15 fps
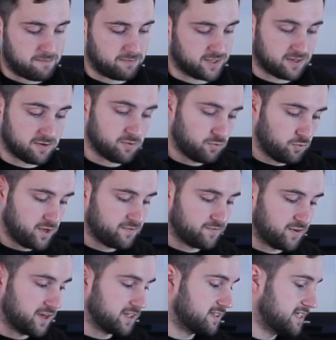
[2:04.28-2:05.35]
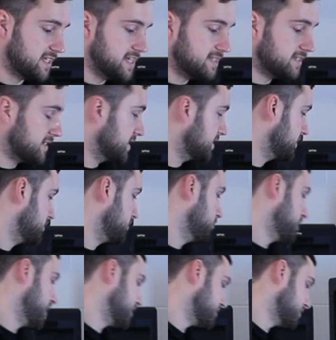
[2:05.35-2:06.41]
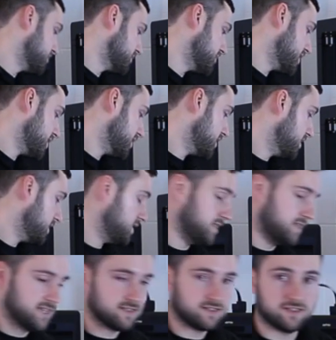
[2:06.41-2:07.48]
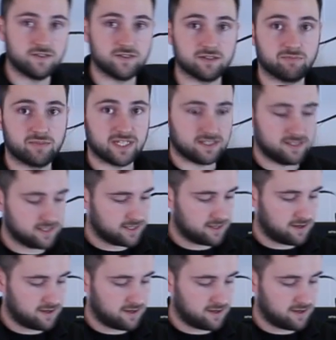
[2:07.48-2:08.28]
So we find the easiest way to do it is to use a business